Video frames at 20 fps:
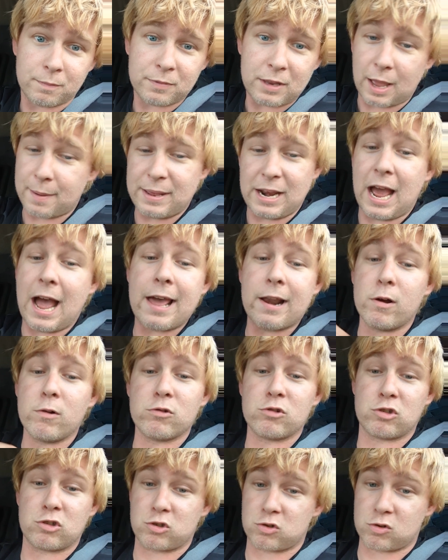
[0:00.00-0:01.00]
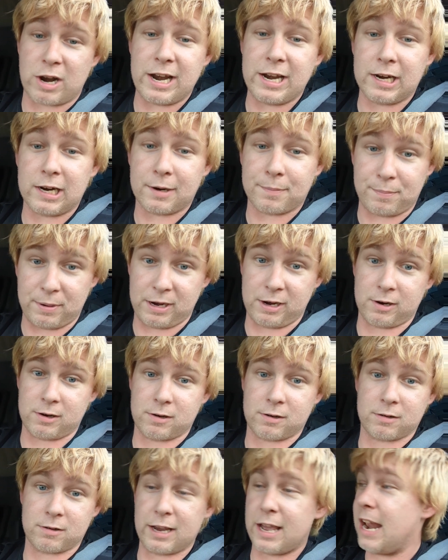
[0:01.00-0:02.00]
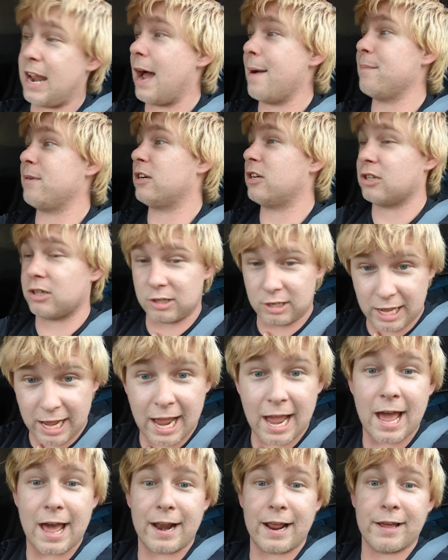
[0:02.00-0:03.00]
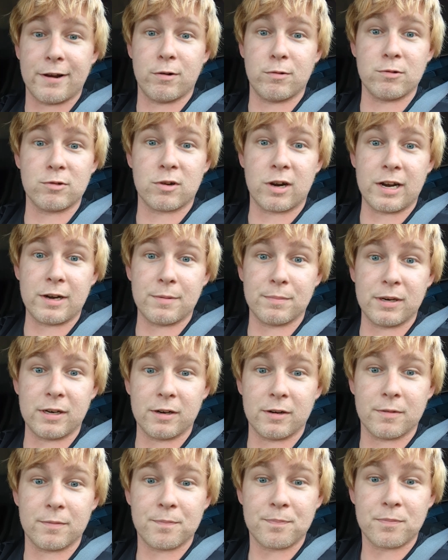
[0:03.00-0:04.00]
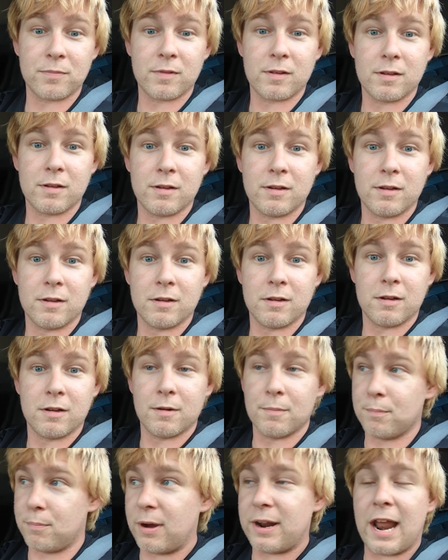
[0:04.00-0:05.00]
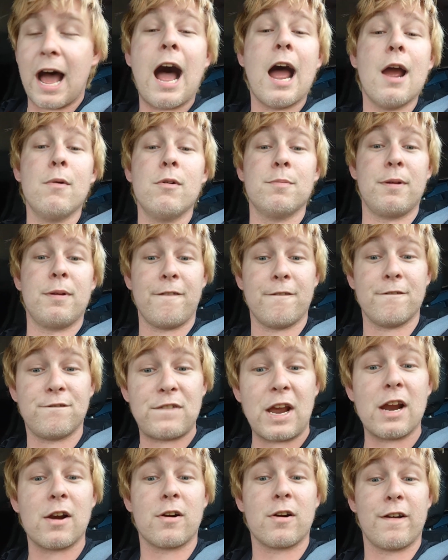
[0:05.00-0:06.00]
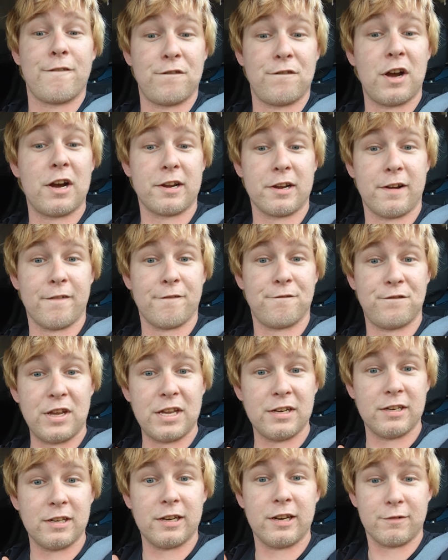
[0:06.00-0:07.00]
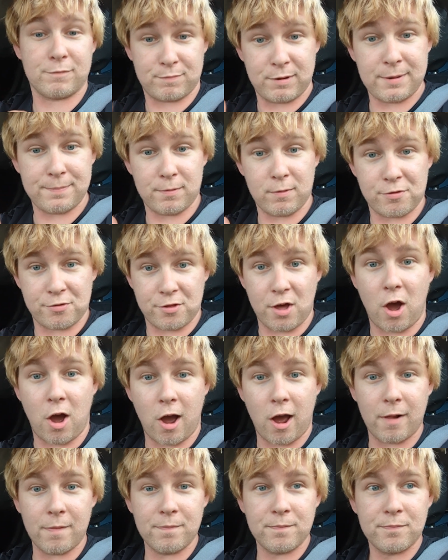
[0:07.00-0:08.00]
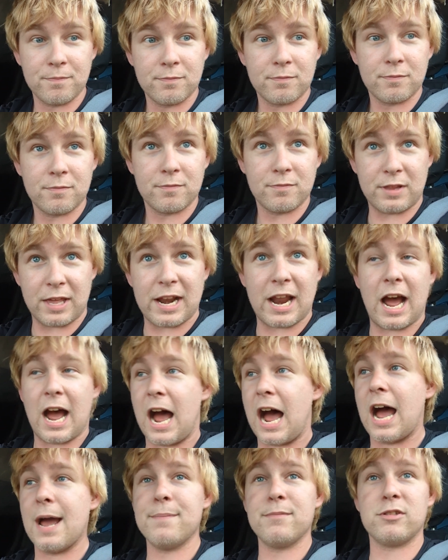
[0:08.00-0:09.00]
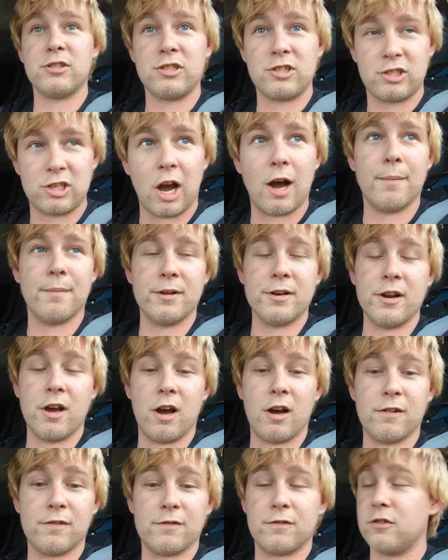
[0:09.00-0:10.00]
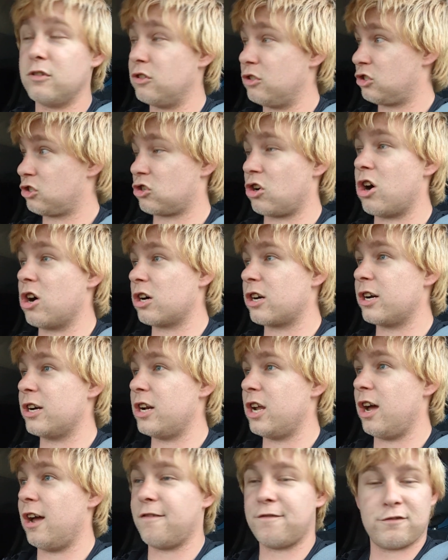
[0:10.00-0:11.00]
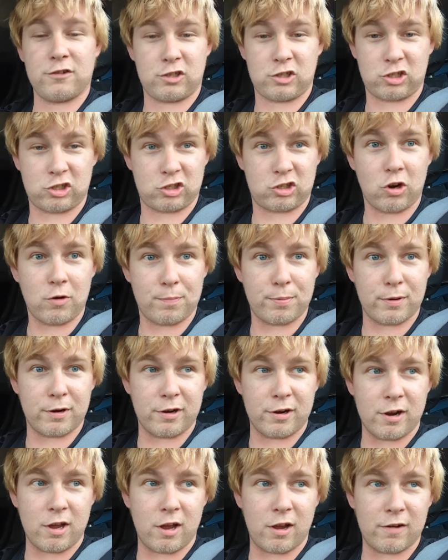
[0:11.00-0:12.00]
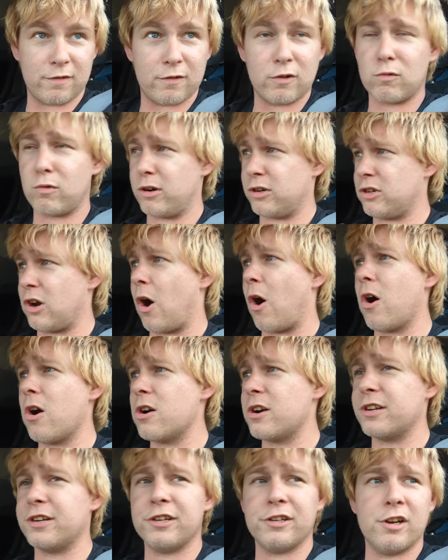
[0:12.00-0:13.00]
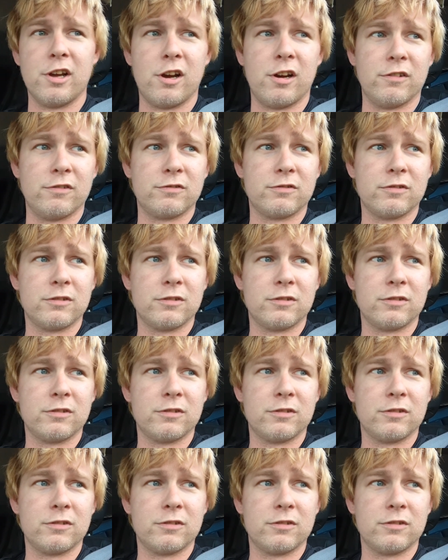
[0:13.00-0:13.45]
I mean, I don't drink beer, and I'm glad I don't drink beer. But I would be very fucking offended if people thought that I'm dumb enough, drunk enough, stupid enough, retarded enough,